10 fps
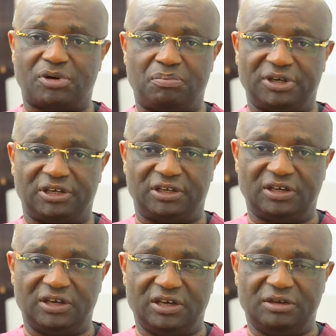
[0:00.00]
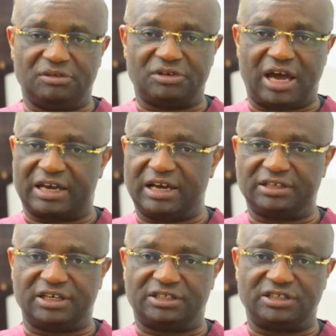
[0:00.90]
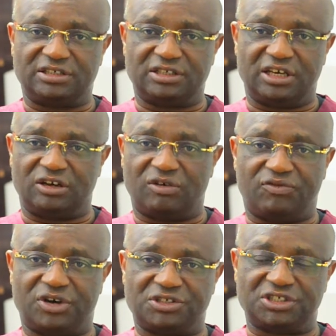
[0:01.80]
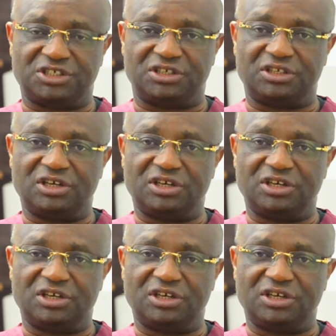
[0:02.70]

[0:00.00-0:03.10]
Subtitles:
properly. I can't get in enough oxygen.